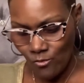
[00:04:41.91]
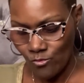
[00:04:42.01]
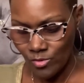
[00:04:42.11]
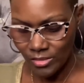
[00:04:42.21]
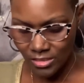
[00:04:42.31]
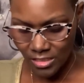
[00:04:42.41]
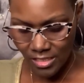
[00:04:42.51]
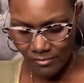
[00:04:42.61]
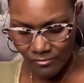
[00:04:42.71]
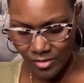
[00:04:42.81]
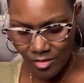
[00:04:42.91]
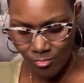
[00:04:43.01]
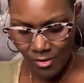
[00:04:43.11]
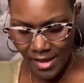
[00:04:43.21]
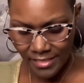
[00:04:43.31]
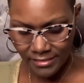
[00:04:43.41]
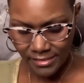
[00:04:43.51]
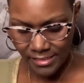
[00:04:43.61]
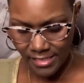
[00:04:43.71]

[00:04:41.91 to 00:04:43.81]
really love Vera Bradley,